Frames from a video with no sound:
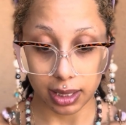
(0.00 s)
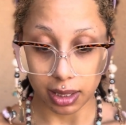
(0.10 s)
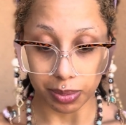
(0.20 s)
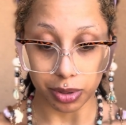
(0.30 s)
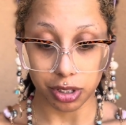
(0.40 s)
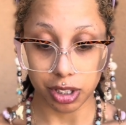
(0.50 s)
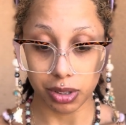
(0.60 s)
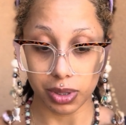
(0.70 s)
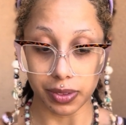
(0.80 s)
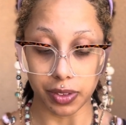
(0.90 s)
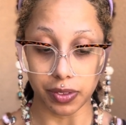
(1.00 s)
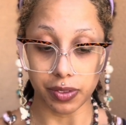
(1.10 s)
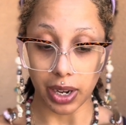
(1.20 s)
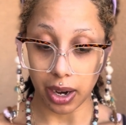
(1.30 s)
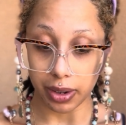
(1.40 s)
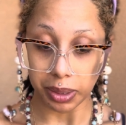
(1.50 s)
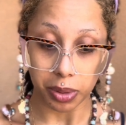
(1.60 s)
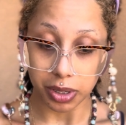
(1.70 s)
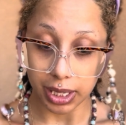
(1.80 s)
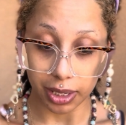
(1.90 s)
to the pursuit of a very
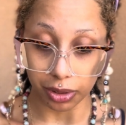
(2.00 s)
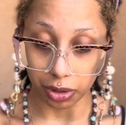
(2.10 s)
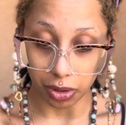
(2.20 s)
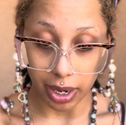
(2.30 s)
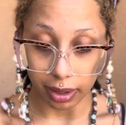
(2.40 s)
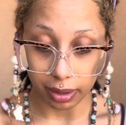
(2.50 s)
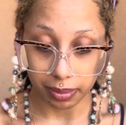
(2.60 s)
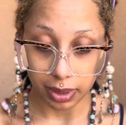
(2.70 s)
particular grail,